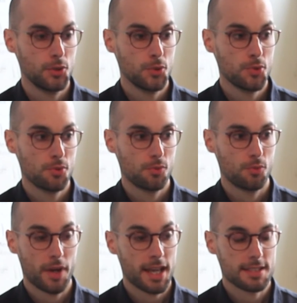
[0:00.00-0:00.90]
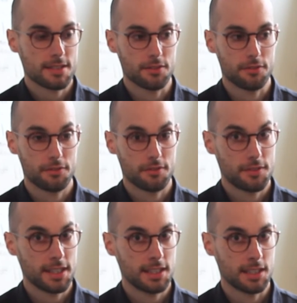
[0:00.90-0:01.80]
new ways of
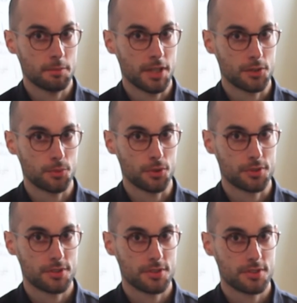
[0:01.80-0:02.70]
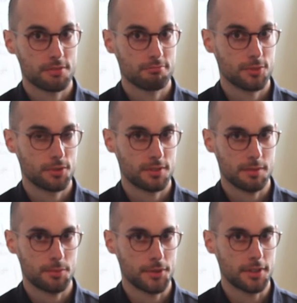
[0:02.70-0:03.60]
thinking about what
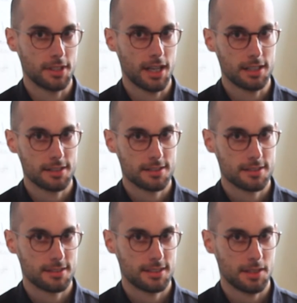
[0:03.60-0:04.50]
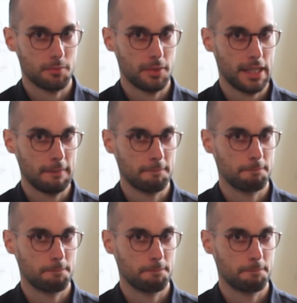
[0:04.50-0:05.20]
contemporary art can be.